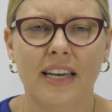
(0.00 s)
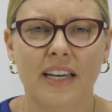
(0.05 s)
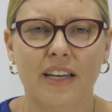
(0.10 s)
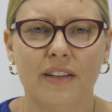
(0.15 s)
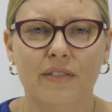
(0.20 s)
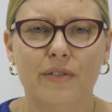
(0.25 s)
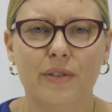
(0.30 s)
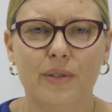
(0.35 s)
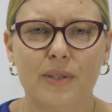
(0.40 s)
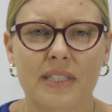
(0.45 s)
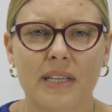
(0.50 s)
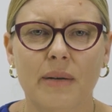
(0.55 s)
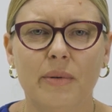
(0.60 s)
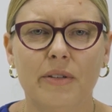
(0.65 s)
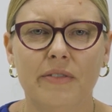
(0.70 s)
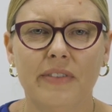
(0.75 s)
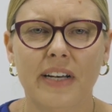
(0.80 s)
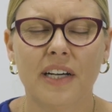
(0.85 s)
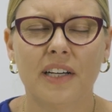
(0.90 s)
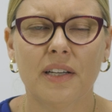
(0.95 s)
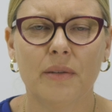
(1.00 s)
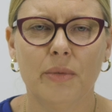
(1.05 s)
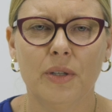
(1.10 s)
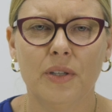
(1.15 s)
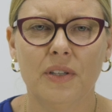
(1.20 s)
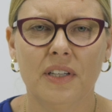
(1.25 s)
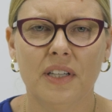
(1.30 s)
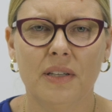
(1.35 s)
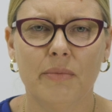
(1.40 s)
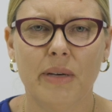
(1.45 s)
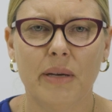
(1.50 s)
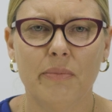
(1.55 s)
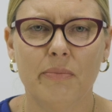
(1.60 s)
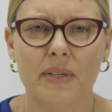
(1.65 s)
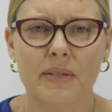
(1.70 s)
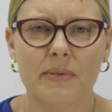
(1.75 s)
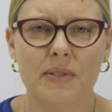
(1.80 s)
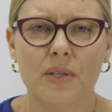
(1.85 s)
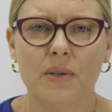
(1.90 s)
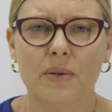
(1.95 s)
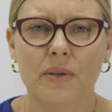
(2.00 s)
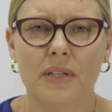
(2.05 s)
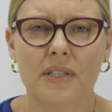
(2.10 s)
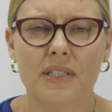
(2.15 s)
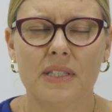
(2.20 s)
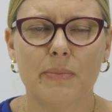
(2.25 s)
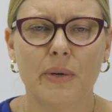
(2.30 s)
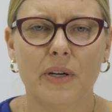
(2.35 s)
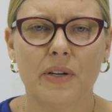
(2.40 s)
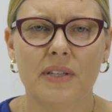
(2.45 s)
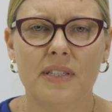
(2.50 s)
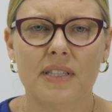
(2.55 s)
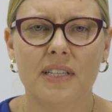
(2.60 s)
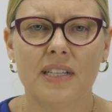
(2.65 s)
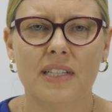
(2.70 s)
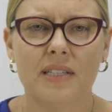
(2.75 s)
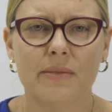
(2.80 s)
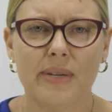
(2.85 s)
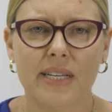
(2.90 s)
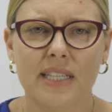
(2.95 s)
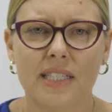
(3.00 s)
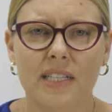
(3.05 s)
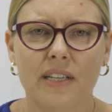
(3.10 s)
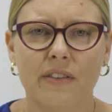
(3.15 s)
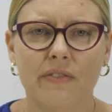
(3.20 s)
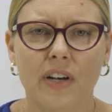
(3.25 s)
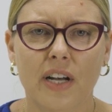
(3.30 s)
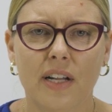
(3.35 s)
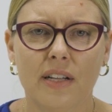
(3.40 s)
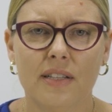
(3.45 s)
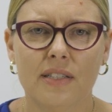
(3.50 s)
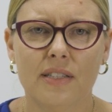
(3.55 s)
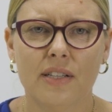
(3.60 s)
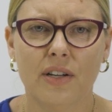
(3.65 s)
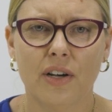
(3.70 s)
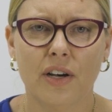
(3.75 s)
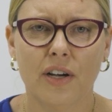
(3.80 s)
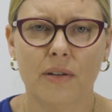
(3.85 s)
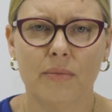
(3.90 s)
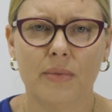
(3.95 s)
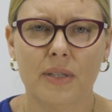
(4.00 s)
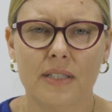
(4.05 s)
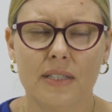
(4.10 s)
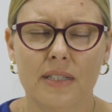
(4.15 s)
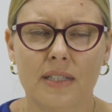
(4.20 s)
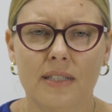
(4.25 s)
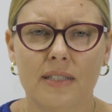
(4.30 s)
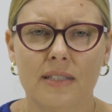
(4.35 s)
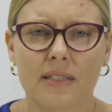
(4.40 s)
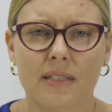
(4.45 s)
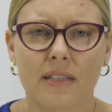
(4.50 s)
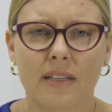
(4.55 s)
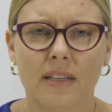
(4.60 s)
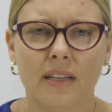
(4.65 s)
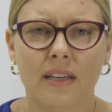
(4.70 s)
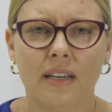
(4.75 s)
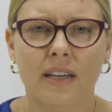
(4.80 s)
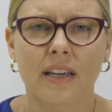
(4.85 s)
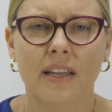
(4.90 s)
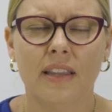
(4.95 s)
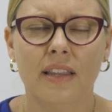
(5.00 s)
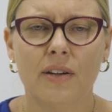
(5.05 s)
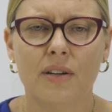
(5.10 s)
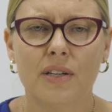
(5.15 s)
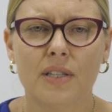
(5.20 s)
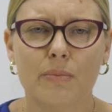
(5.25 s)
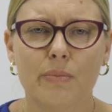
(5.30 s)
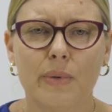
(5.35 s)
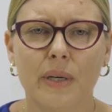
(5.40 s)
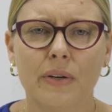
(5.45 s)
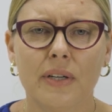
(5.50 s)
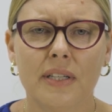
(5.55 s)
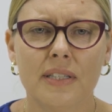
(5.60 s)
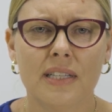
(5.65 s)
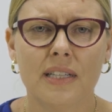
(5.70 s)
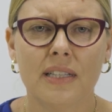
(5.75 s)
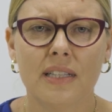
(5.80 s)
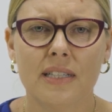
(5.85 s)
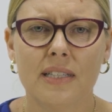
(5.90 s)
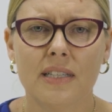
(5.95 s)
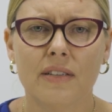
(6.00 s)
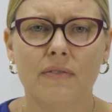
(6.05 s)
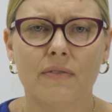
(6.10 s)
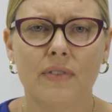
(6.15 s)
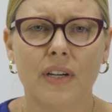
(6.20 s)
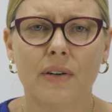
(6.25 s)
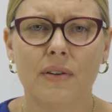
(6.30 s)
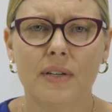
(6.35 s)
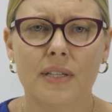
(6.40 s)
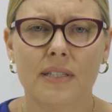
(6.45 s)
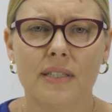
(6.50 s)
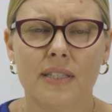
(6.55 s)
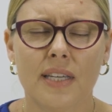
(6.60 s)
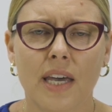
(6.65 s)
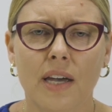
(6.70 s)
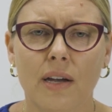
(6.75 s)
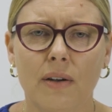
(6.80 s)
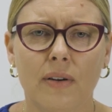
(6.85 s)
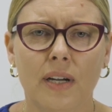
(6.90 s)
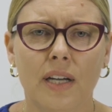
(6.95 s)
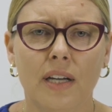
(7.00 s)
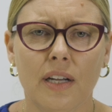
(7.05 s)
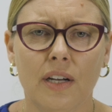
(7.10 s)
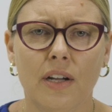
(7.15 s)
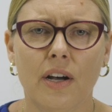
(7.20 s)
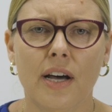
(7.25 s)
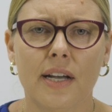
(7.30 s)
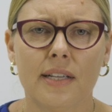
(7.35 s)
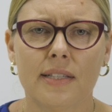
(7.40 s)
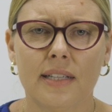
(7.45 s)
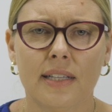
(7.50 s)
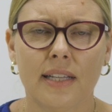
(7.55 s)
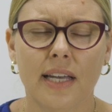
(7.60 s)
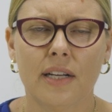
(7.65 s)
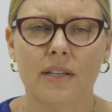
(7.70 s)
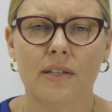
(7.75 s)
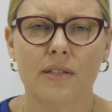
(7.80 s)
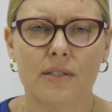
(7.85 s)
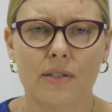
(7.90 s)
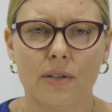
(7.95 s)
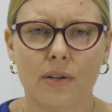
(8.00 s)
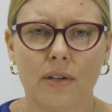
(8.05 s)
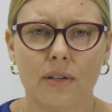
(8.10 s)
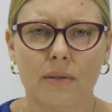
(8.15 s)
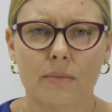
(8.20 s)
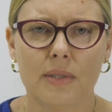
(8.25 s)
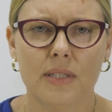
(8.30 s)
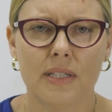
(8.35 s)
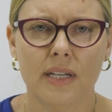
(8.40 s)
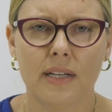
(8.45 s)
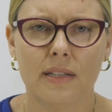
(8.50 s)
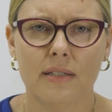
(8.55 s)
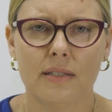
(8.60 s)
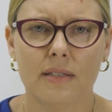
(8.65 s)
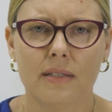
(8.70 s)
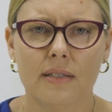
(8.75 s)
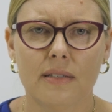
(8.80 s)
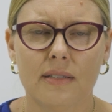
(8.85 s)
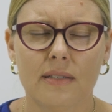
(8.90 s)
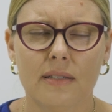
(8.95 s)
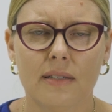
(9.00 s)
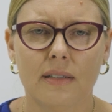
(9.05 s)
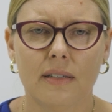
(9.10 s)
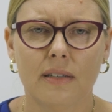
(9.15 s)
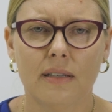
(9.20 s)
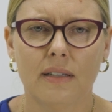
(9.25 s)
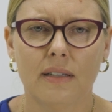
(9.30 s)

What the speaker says: And for some of our community members who are experiencing domestic violence and homelessness, they're experiencing this in very scary and isolated circumstances.